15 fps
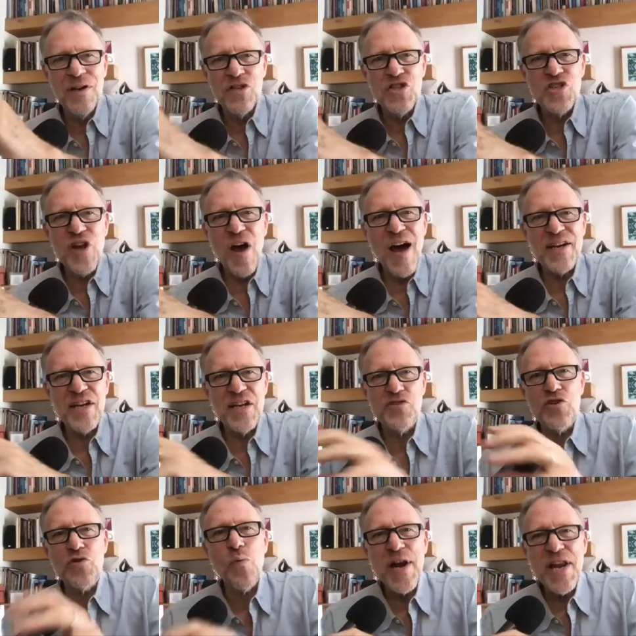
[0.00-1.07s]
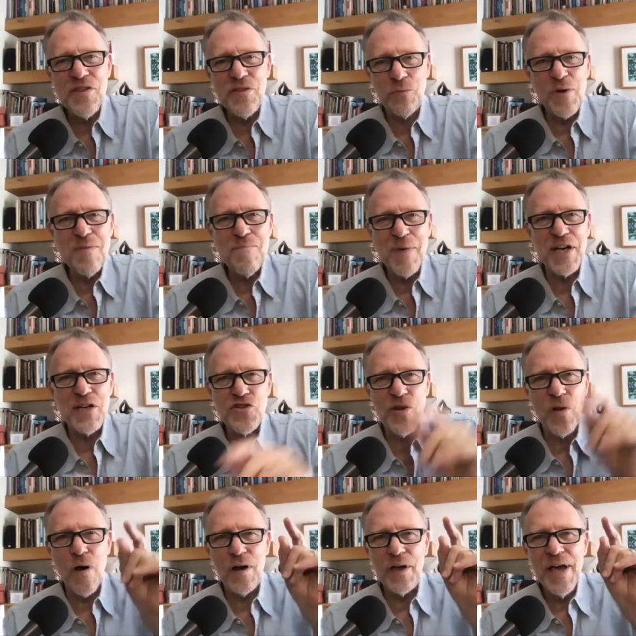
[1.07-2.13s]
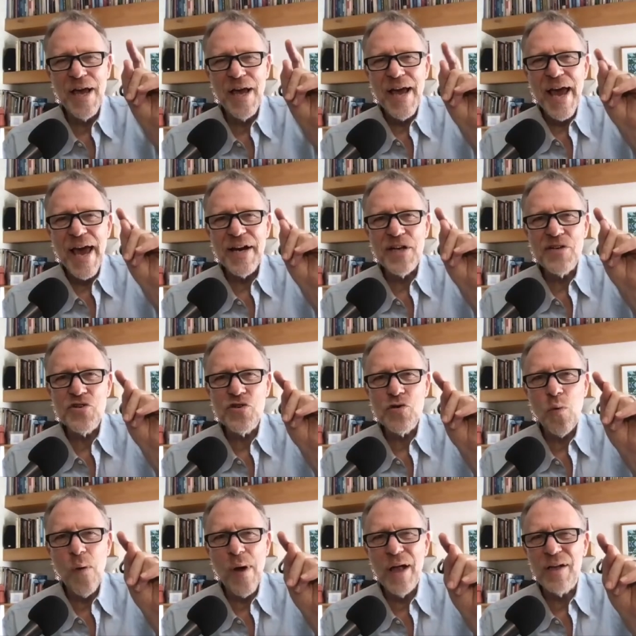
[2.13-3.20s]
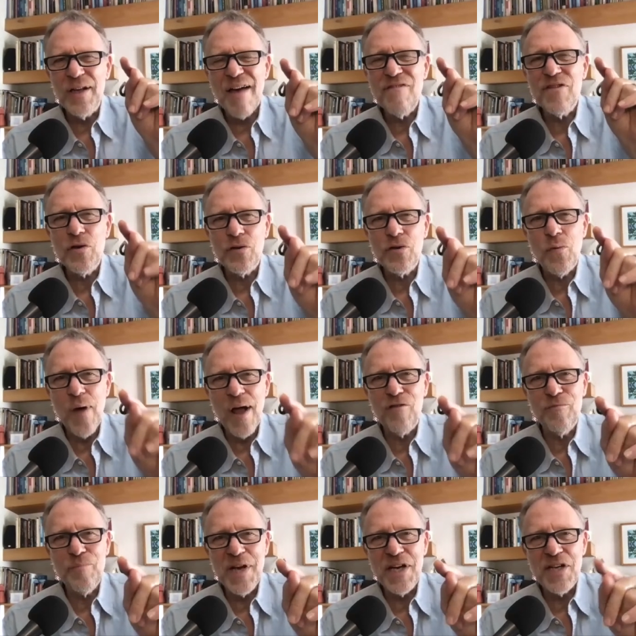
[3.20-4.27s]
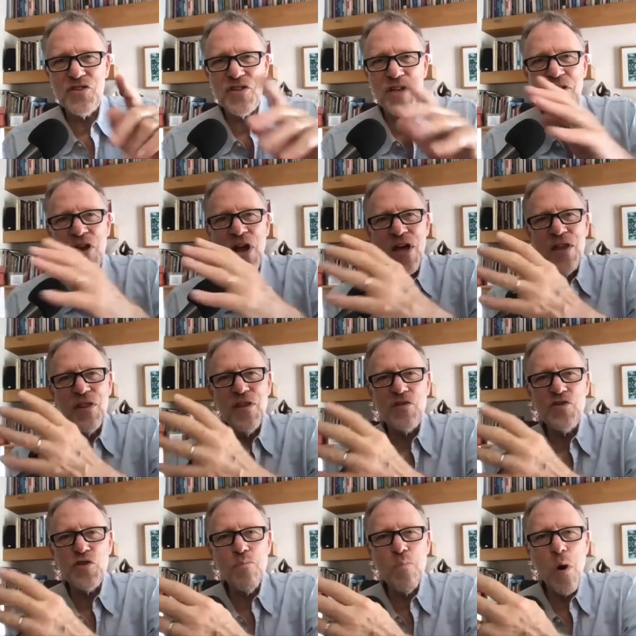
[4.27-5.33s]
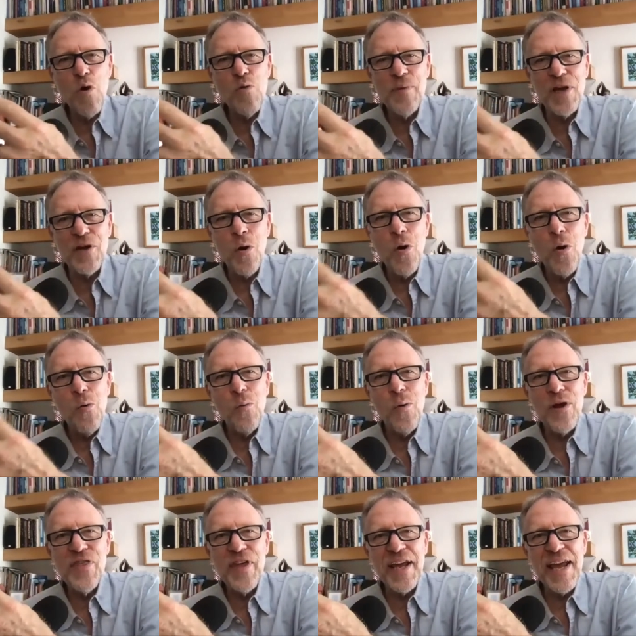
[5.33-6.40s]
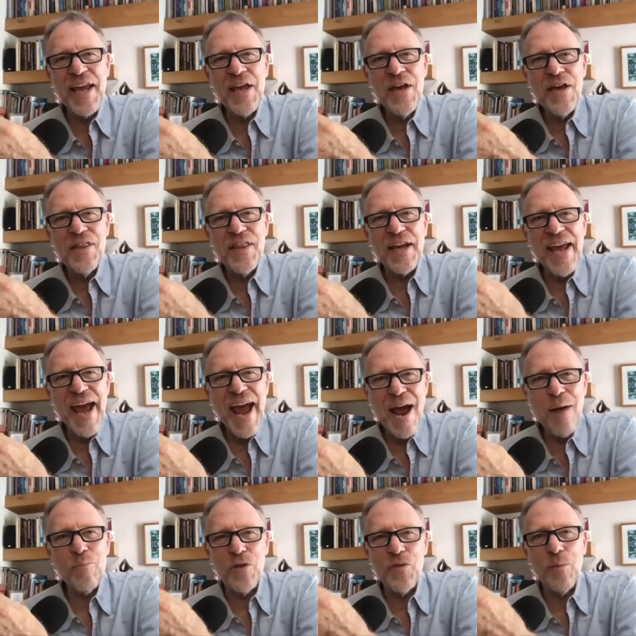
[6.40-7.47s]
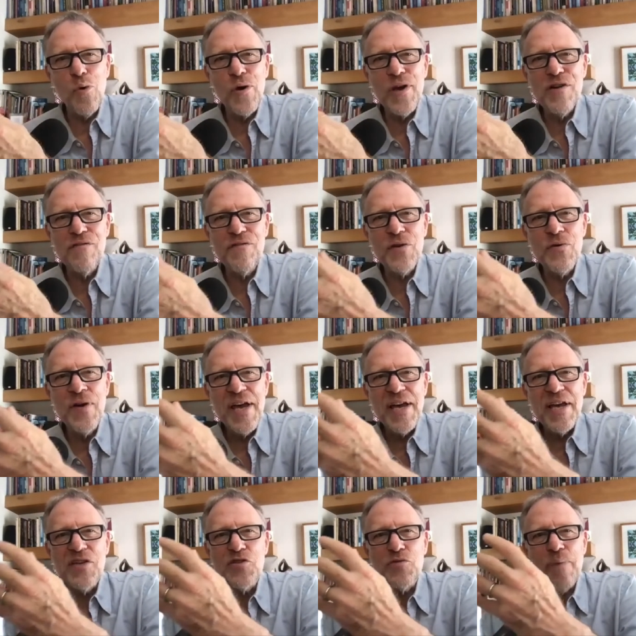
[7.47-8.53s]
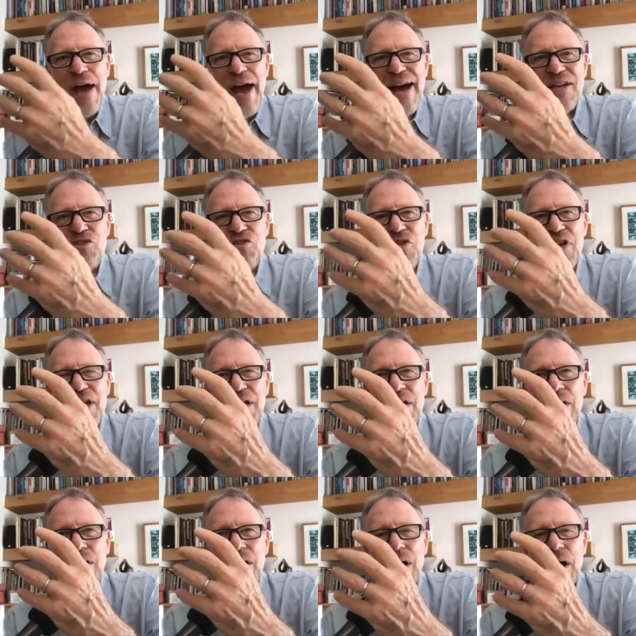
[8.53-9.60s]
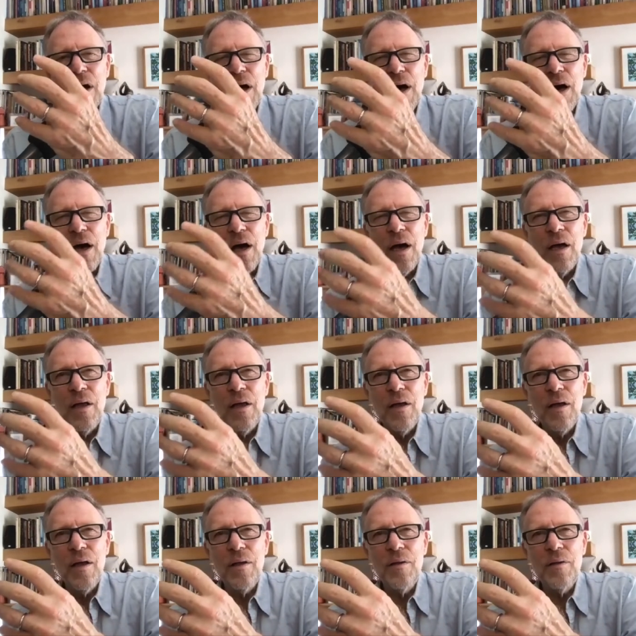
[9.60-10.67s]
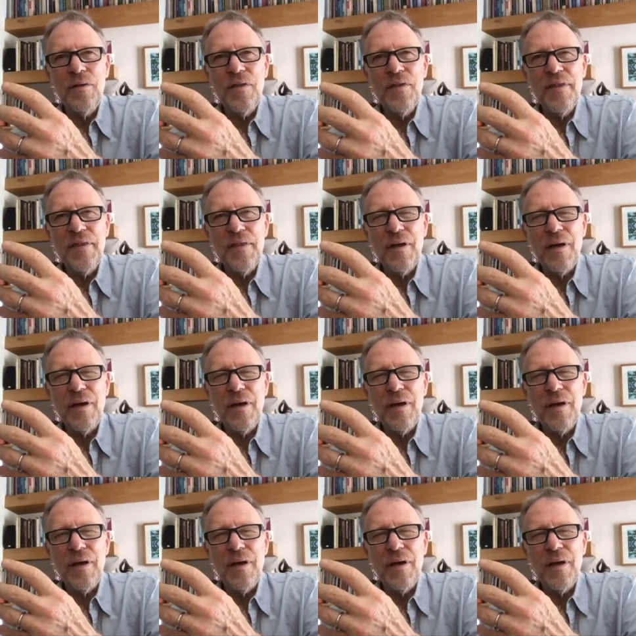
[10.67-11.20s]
shot is 23 minutes long, and it's tw- 11 or 12 minutes in. There's a moment where the the camera, the point of view is passing. Uh, the,